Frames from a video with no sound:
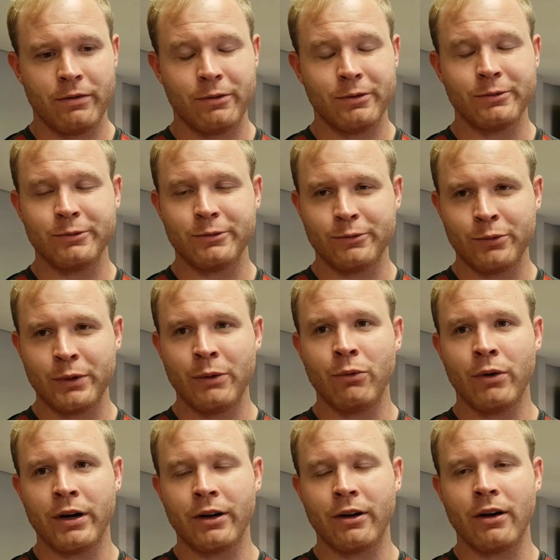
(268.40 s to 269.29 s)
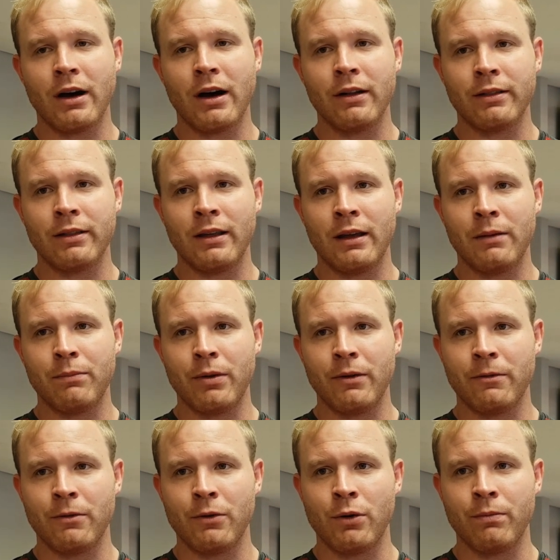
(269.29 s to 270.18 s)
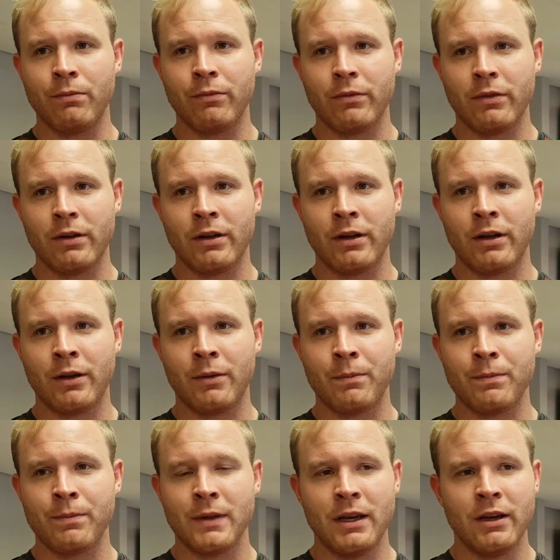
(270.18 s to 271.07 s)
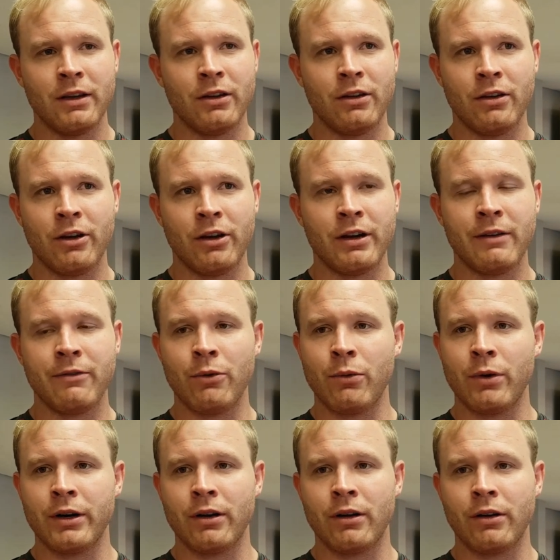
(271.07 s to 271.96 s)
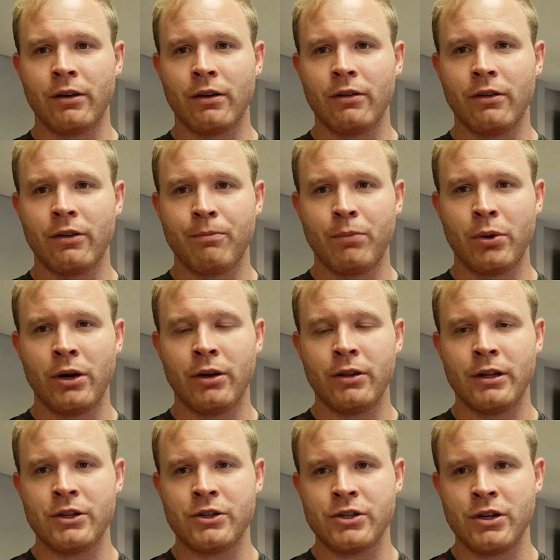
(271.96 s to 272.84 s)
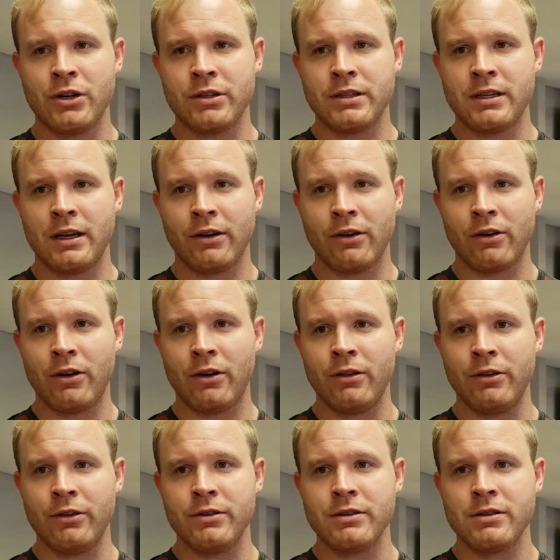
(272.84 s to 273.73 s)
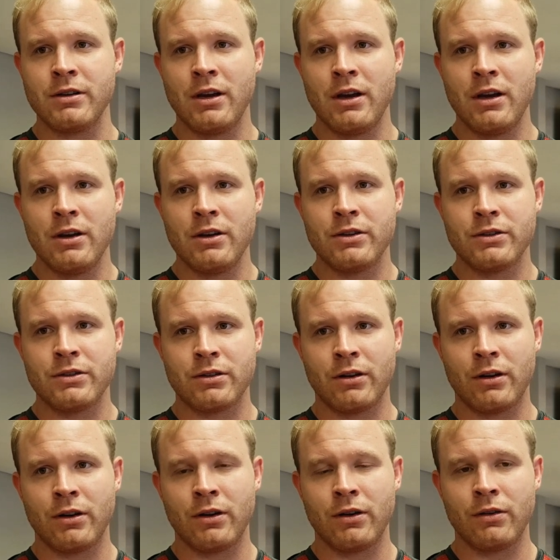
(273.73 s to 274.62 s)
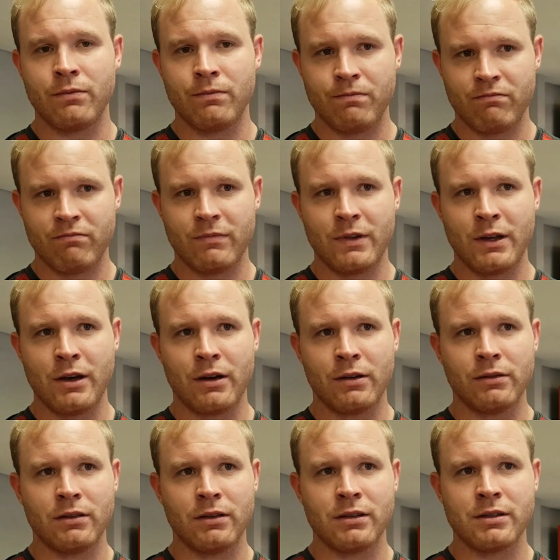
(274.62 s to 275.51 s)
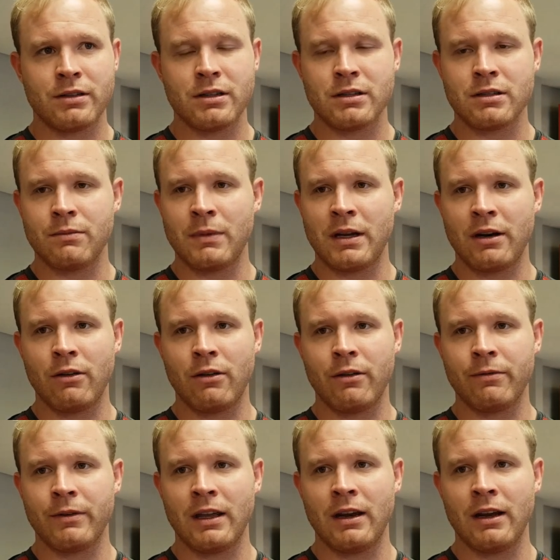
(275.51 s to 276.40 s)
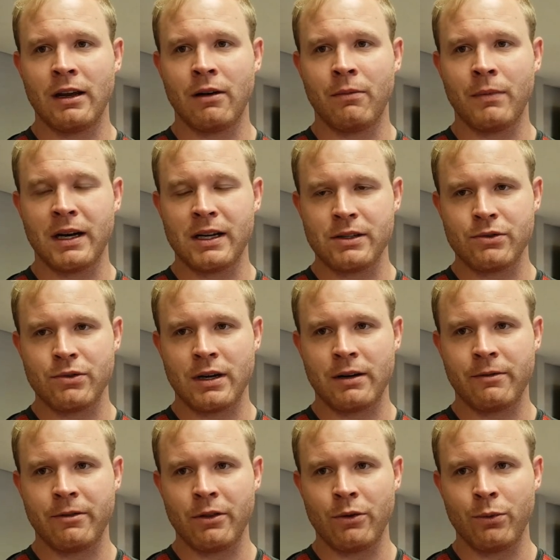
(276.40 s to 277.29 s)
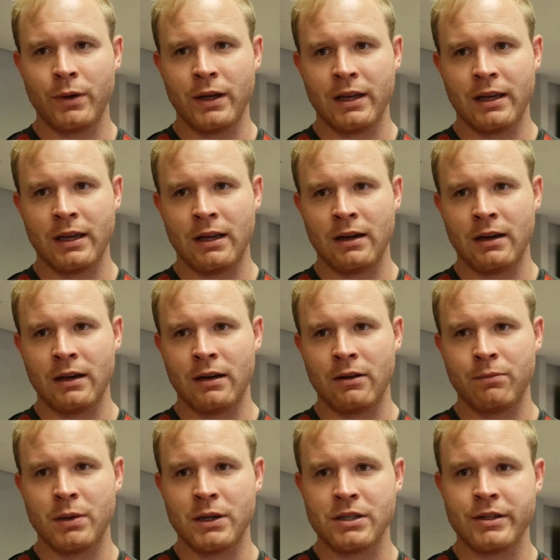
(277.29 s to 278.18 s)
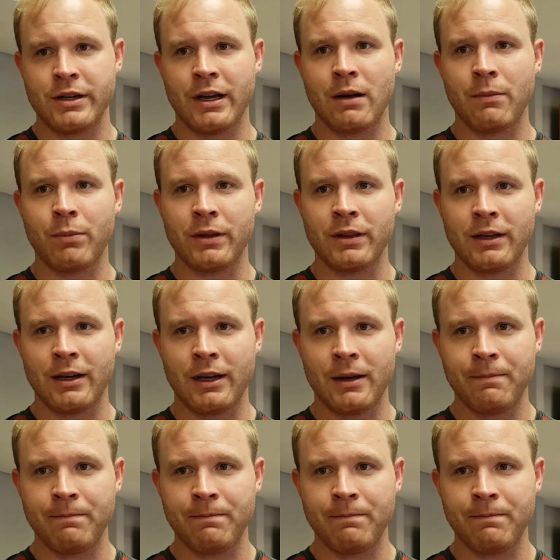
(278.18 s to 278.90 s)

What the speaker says: We want to go out there and perform. You don't ever want to put on the jersey and go lose. So, yeah, it's just a matter of getting our minds right for the weekend and pitching up on the day.